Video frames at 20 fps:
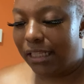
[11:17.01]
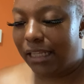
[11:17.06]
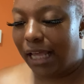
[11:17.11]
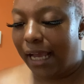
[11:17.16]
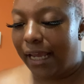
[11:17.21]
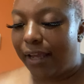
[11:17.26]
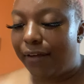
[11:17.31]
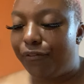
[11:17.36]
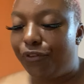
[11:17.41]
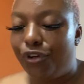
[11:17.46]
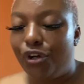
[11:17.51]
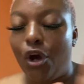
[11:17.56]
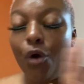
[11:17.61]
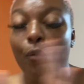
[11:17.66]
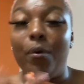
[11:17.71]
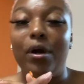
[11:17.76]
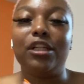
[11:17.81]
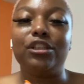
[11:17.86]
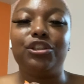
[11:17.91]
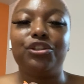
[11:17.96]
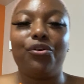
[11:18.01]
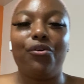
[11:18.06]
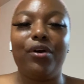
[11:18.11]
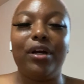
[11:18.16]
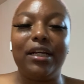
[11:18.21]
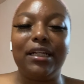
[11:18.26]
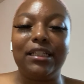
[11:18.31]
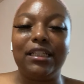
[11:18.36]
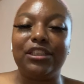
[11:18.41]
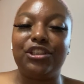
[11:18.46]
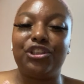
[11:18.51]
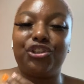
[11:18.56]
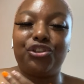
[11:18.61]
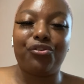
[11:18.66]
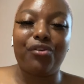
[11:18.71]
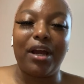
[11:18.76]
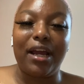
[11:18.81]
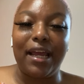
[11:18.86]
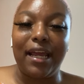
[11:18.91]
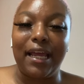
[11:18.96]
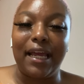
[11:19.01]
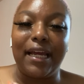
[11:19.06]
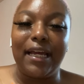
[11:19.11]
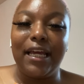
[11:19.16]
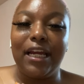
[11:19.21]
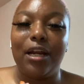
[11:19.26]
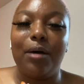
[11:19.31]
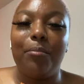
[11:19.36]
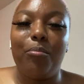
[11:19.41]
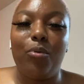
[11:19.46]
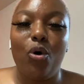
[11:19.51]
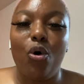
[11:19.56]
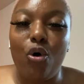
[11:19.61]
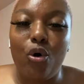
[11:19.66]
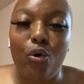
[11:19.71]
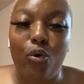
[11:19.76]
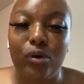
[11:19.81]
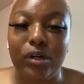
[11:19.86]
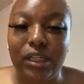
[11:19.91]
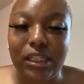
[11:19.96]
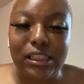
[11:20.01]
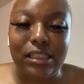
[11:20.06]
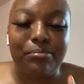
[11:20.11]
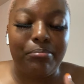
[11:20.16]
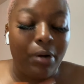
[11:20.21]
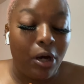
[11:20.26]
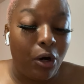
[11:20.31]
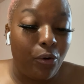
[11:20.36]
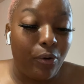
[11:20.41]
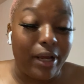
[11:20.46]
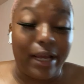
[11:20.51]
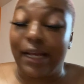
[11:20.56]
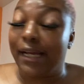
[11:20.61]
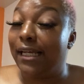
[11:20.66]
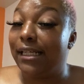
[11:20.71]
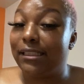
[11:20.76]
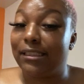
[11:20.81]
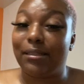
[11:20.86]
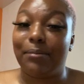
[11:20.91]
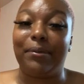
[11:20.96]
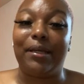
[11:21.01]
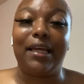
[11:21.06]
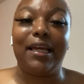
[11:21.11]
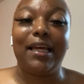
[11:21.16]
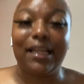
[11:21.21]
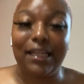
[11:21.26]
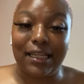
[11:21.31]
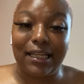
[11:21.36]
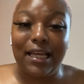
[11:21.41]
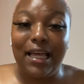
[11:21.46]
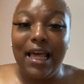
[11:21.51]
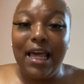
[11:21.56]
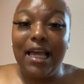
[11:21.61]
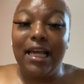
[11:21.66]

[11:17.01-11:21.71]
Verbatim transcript: Like if you don't want to join this train and get aboard on this boat and get some healing